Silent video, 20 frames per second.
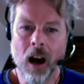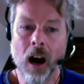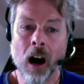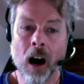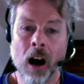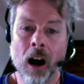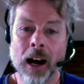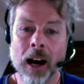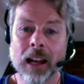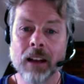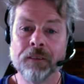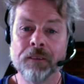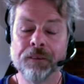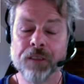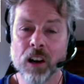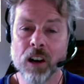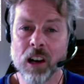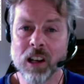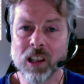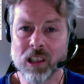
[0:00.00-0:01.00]
I
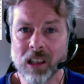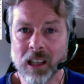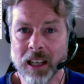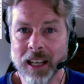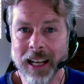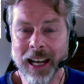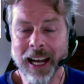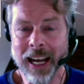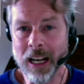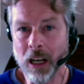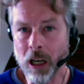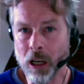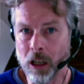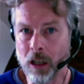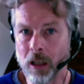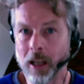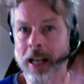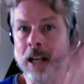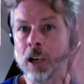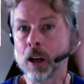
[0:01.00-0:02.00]
firstly
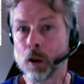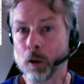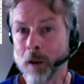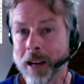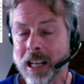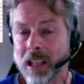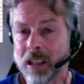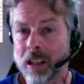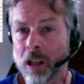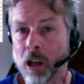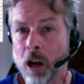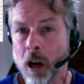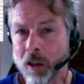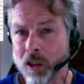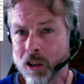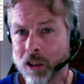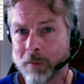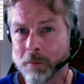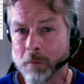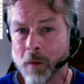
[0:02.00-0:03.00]
increase the
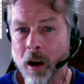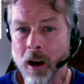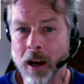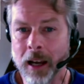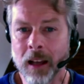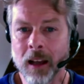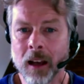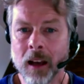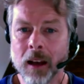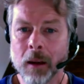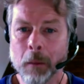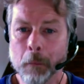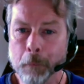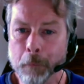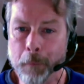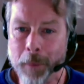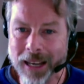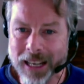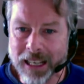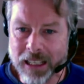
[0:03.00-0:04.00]
cost of my
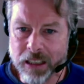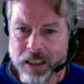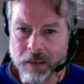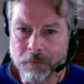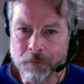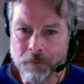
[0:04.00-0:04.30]
bid,